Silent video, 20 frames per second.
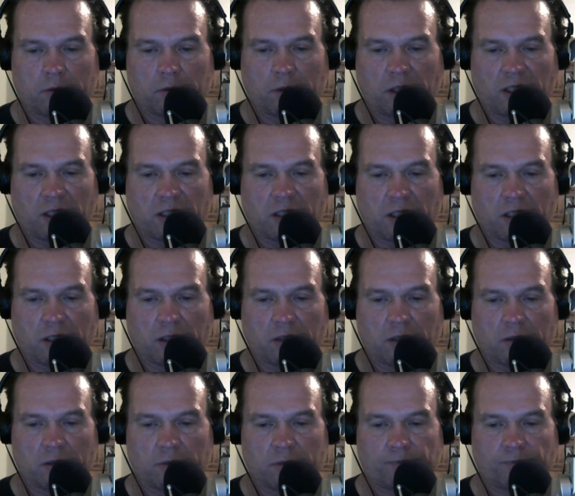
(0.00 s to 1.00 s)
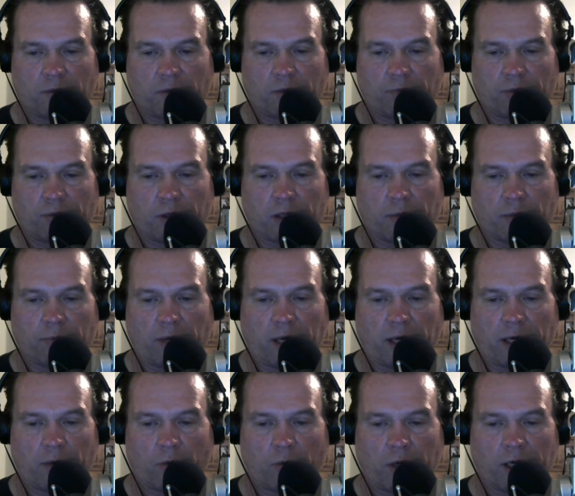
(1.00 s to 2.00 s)
That's it. You can buy
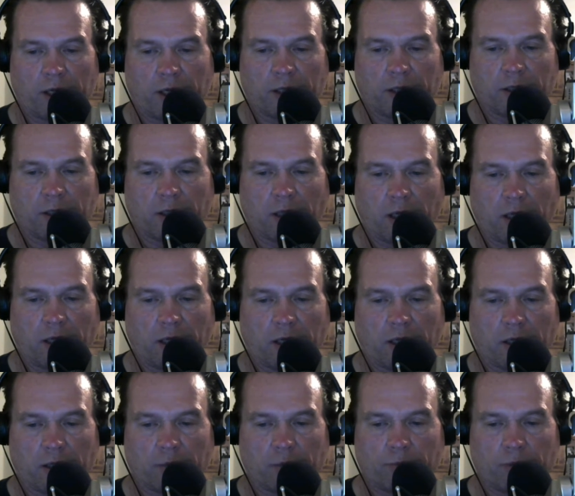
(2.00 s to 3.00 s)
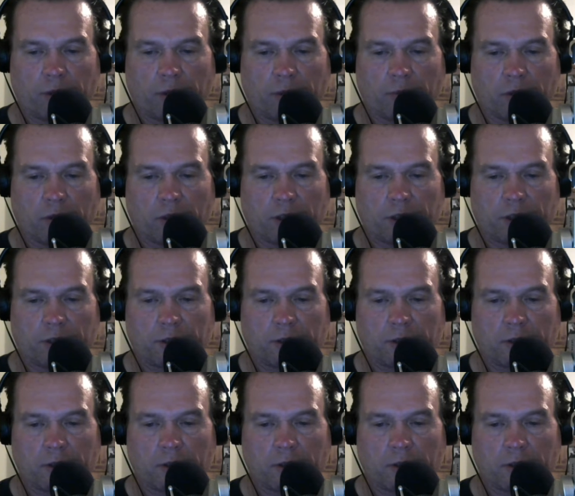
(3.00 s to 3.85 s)
your way into anything, pretty much.